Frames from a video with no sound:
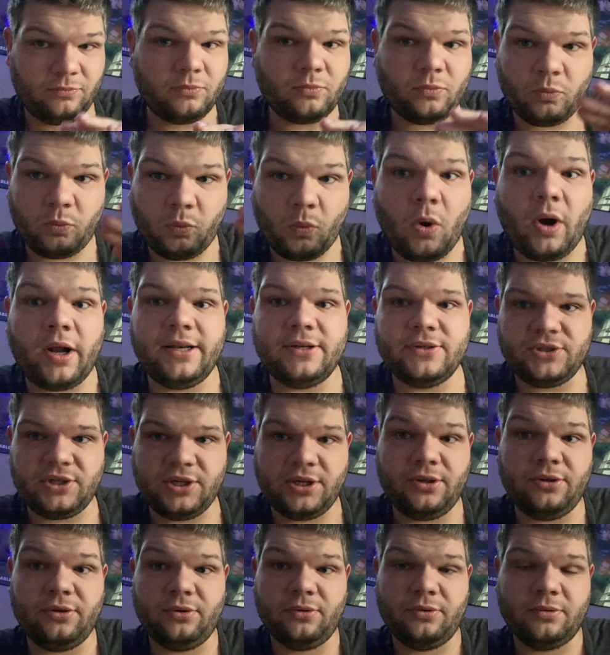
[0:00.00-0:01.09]
want
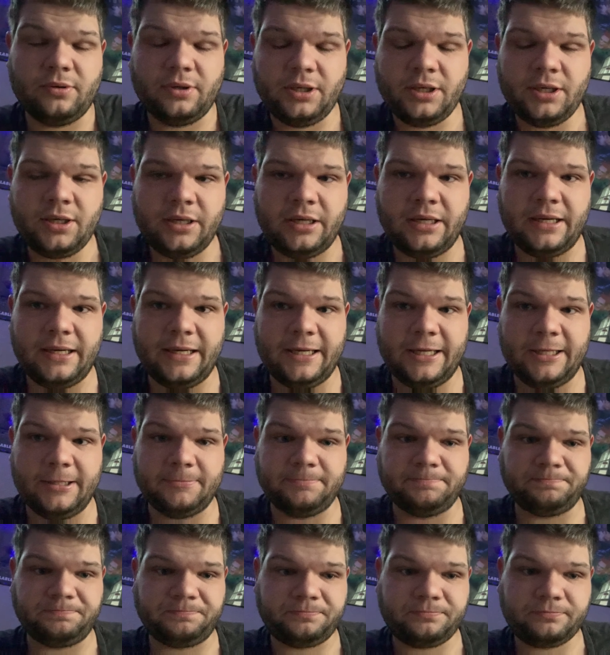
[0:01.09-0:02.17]
to
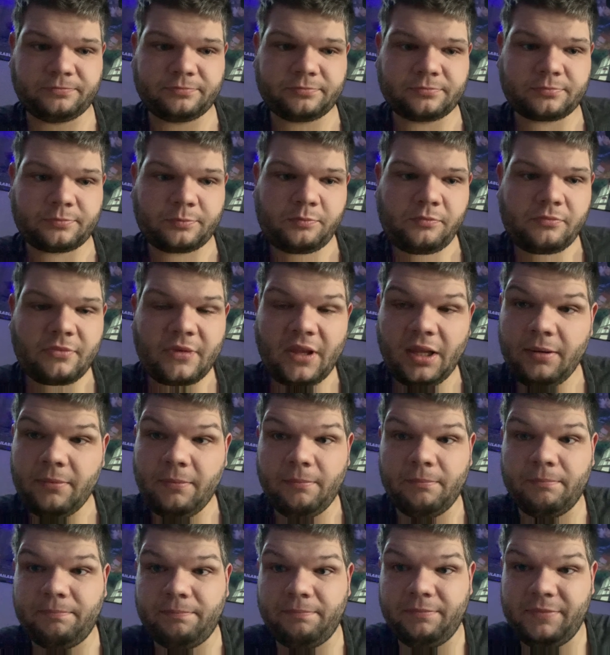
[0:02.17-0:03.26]
um,
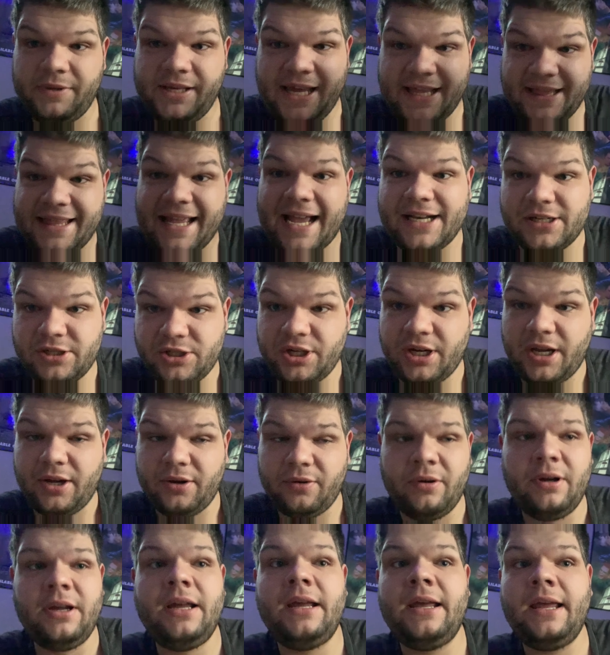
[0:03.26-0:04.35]
get that
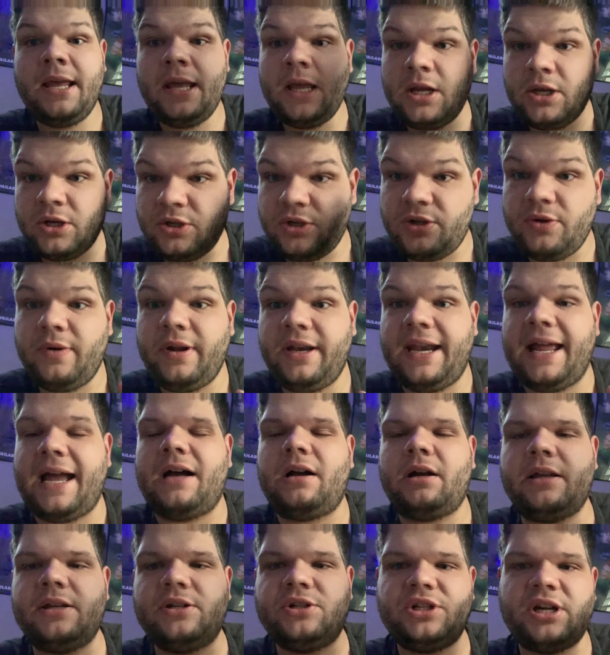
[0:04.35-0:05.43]
show, do it now
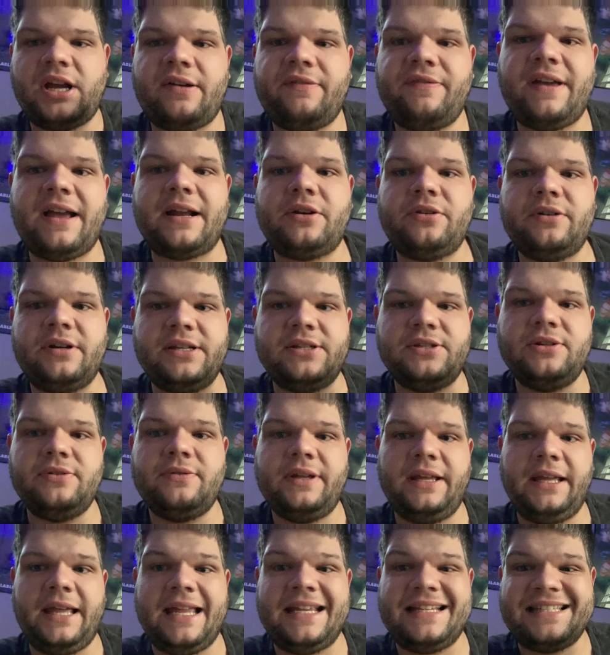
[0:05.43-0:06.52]
because Shout Factory is
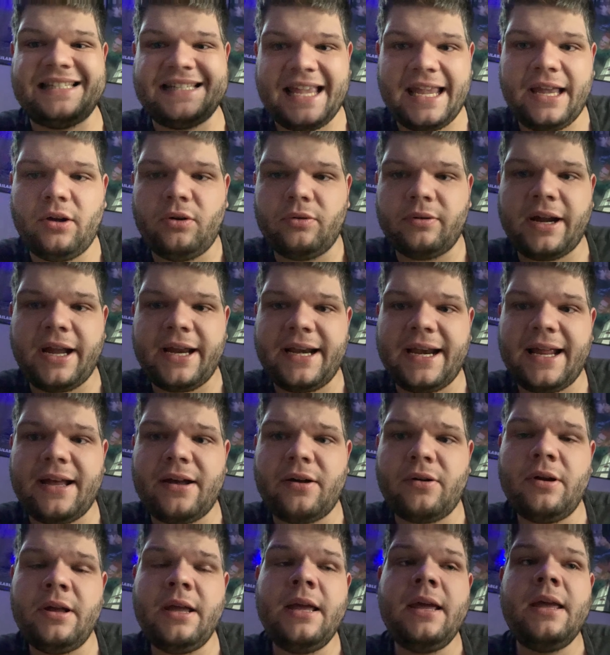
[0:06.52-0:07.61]
doing a sale right
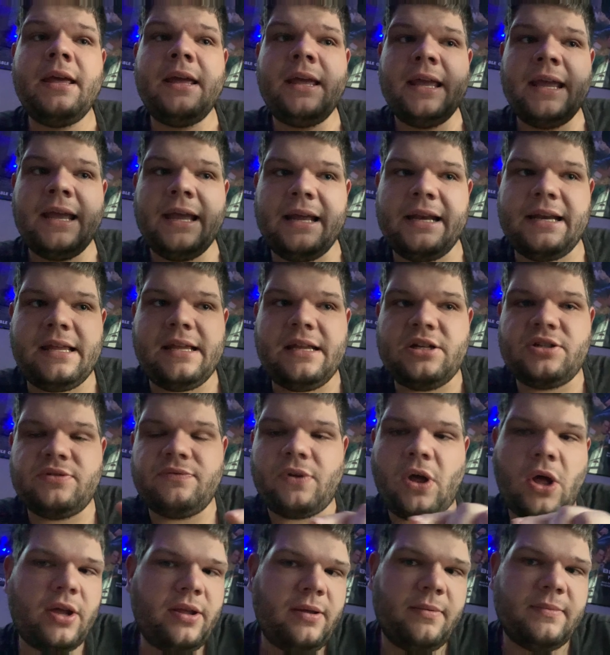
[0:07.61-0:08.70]
now. And each
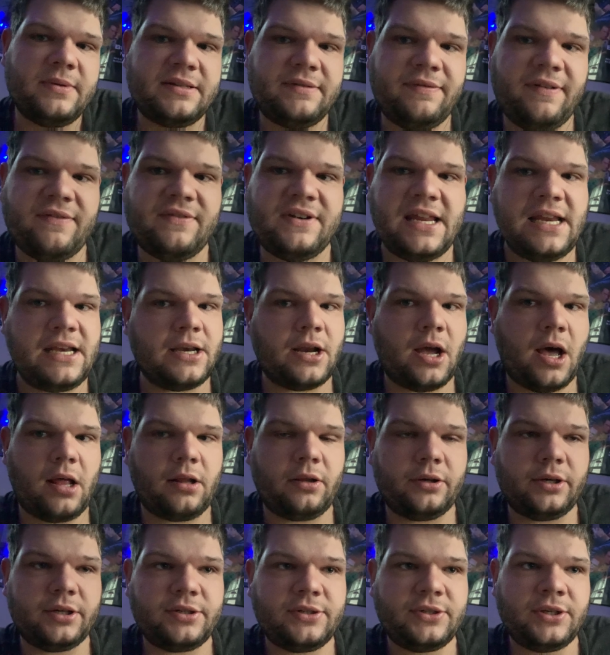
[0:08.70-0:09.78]
volume is
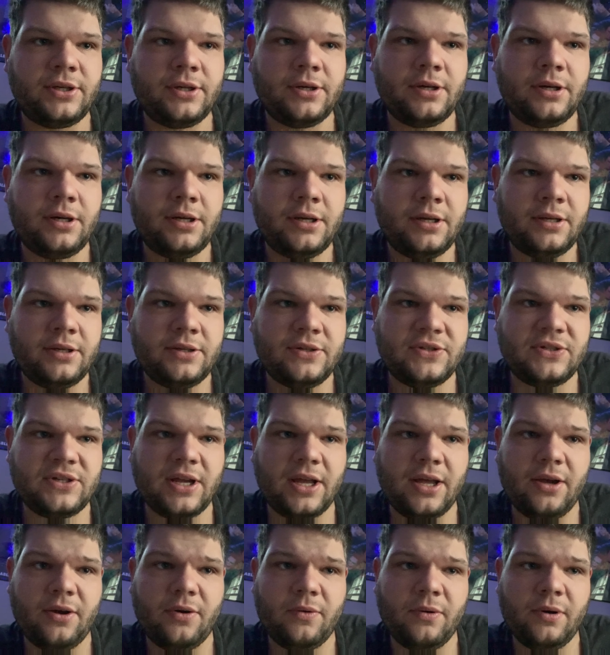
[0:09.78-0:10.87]
$15.
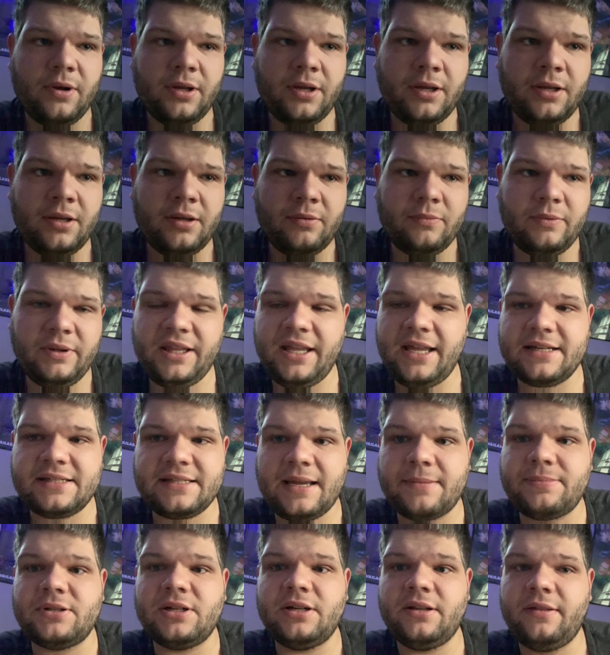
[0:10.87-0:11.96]
So with the
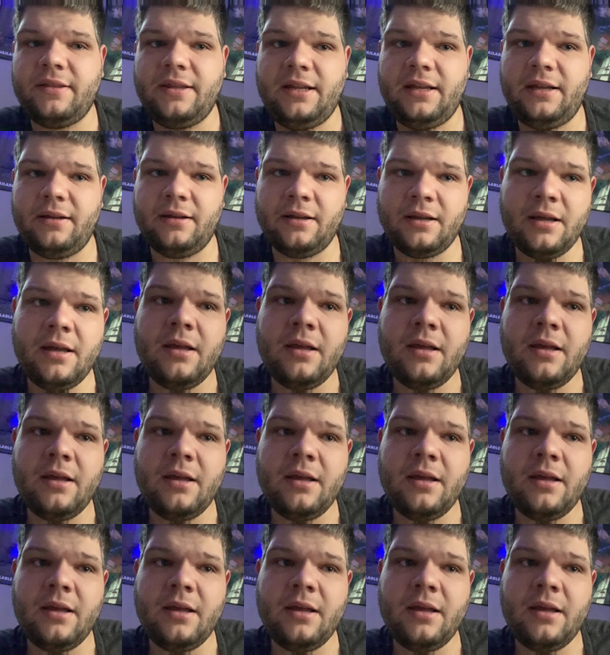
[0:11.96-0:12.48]
exception of the,